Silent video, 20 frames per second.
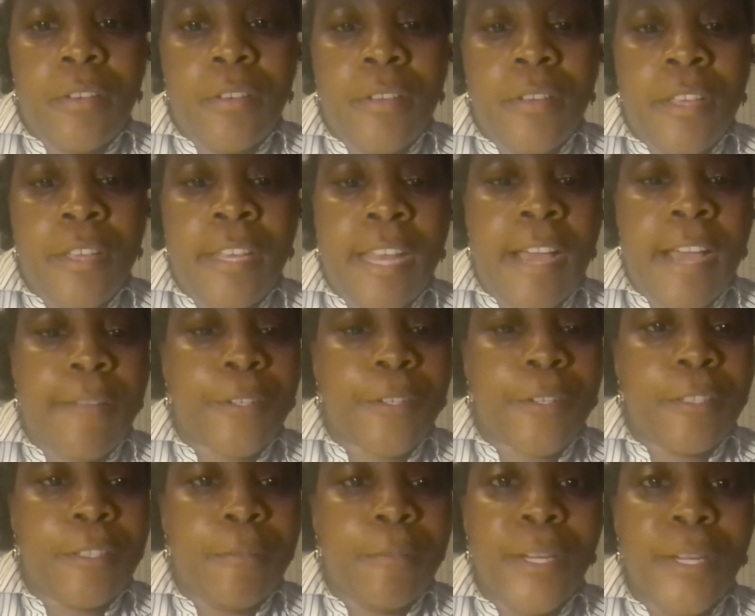an
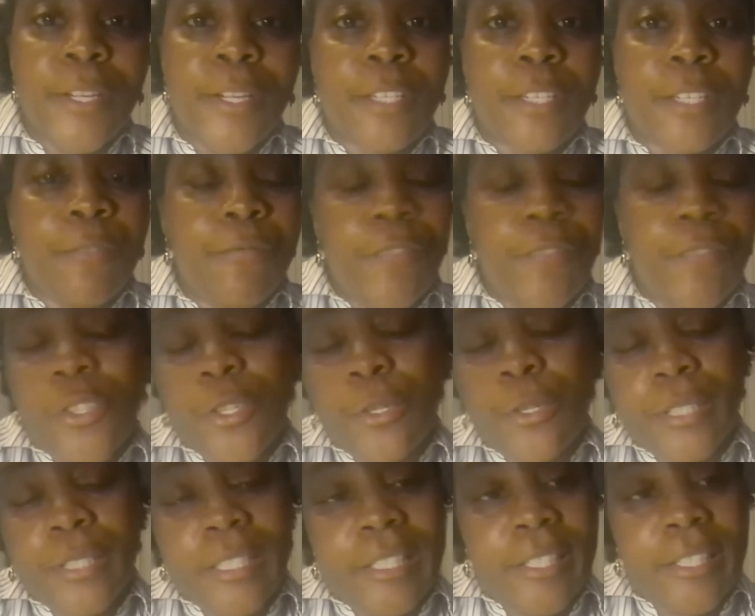African-American visitor
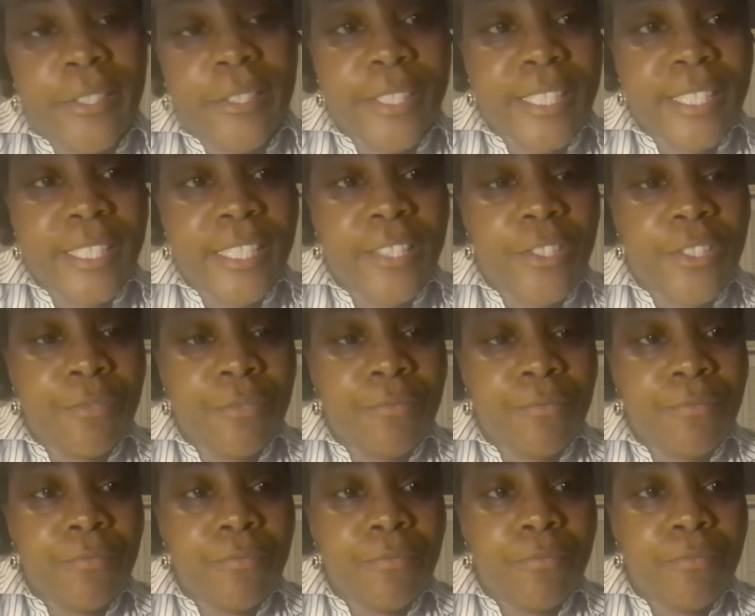in the congregation,
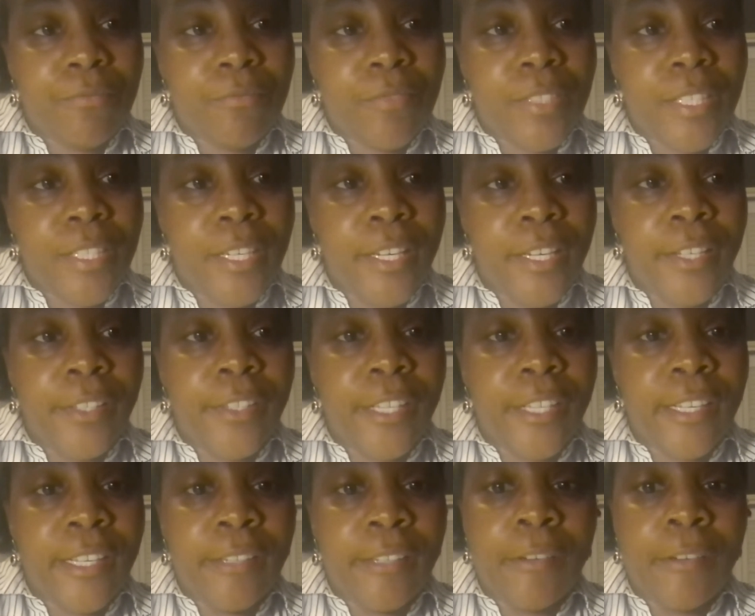and
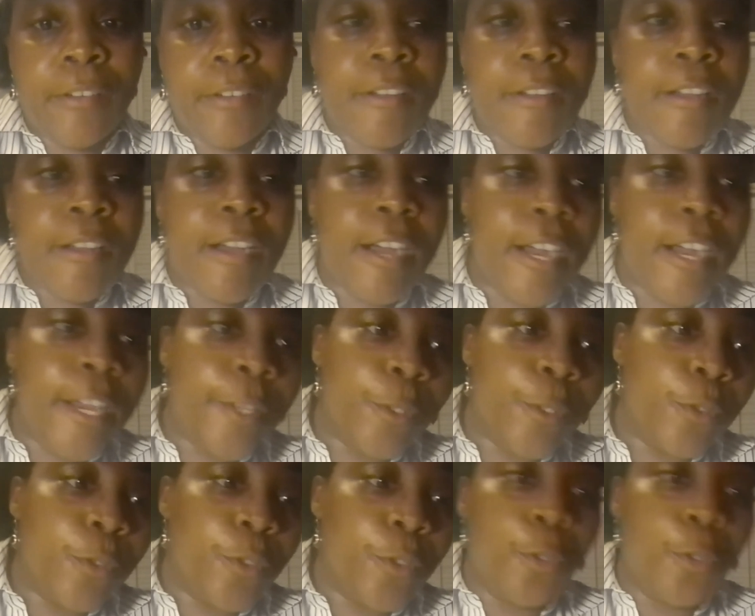they
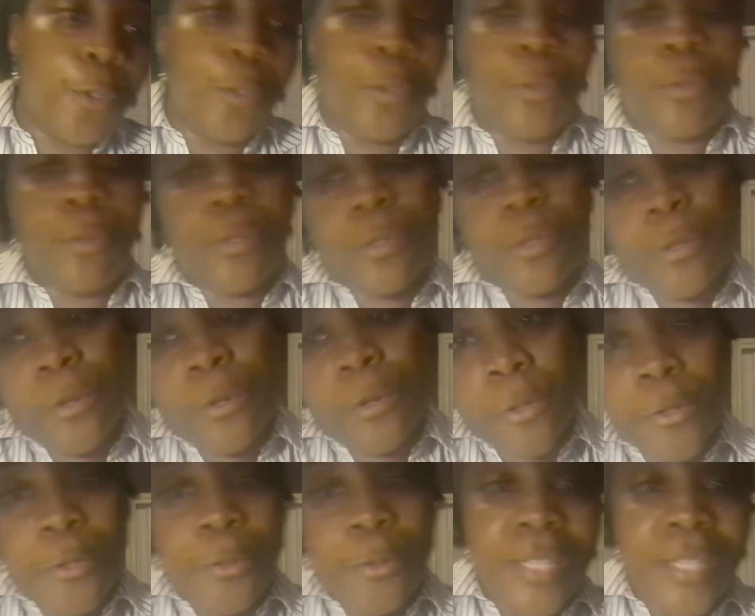either do or
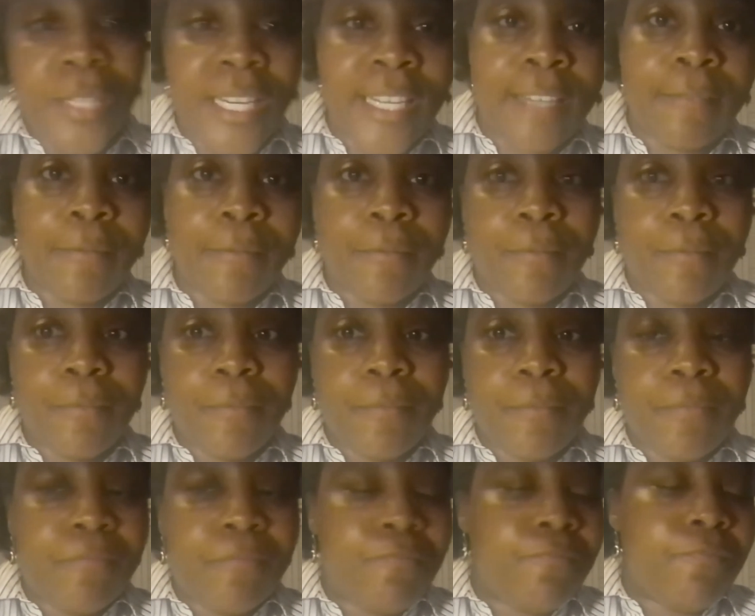do not
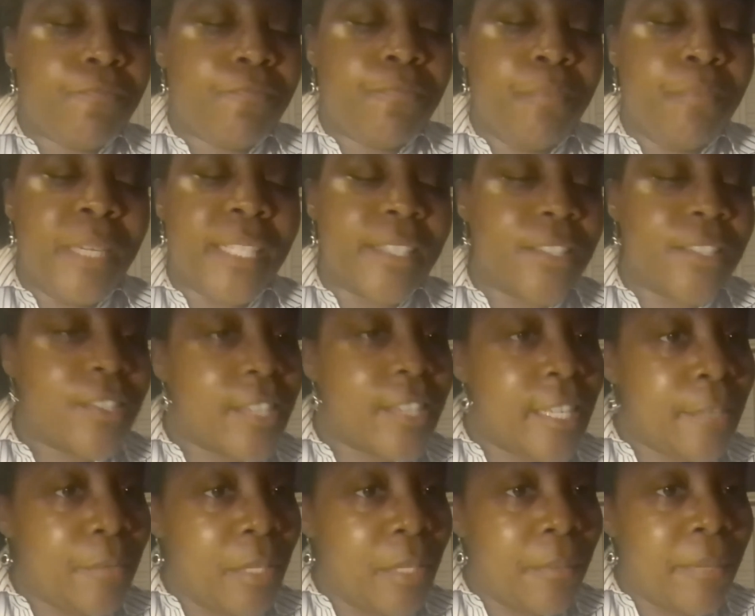make a
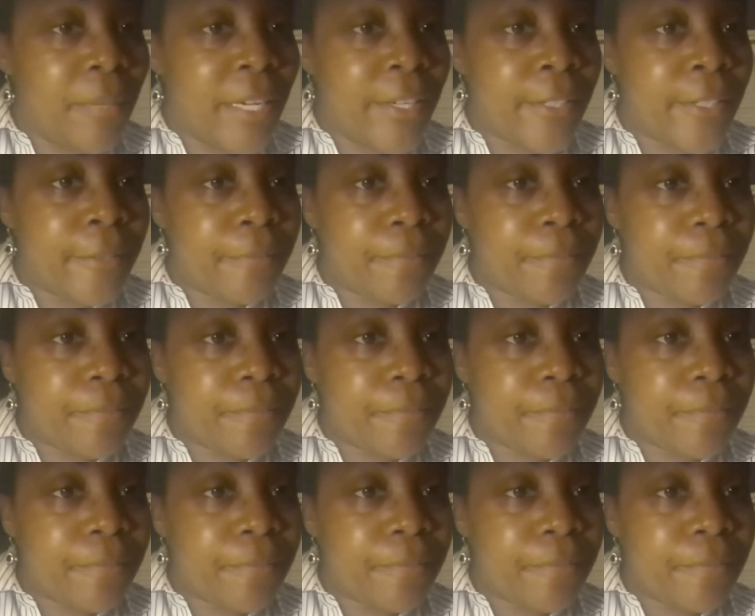statement about it.